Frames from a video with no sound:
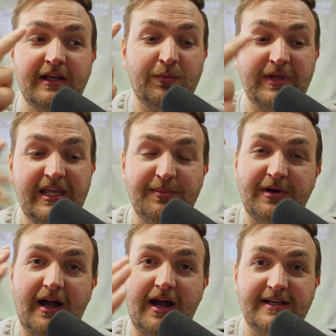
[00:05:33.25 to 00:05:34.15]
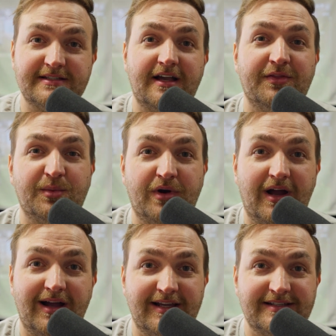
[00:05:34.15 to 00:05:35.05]
keep our eyes on the
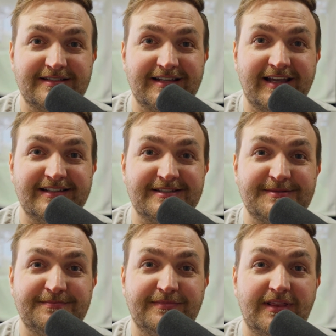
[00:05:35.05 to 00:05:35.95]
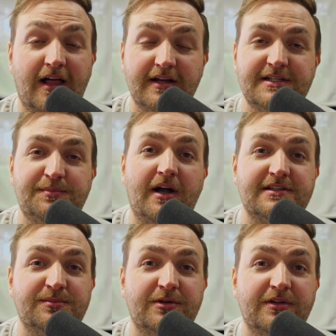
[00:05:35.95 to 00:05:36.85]
prize as long as
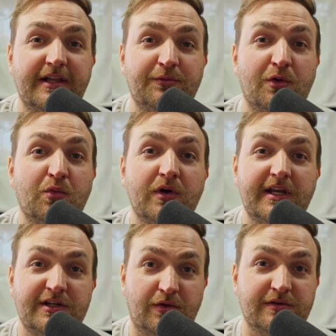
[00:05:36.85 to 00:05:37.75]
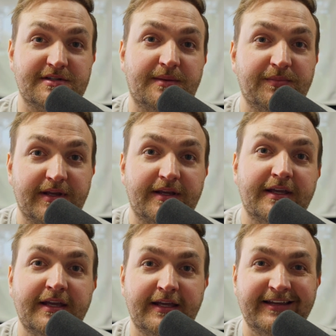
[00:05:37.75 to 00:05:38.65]
possible, and we're working towards something.
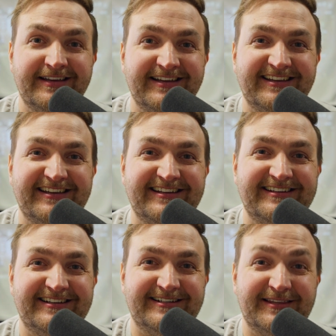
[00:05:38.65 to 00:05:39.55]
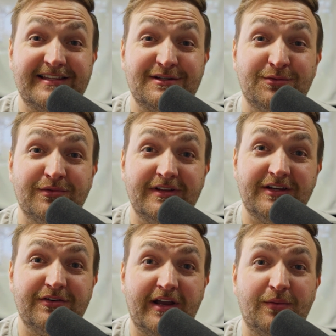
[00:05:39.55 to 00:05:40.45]
And that's a
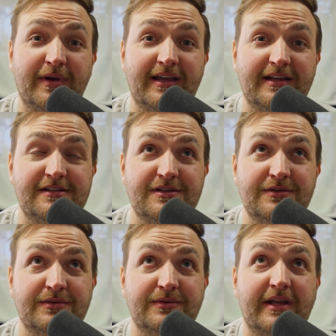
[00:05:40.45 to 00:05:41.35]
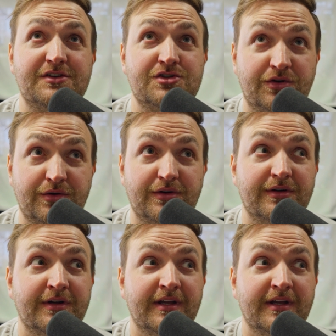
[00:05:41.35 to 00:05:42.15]
really great way to ensure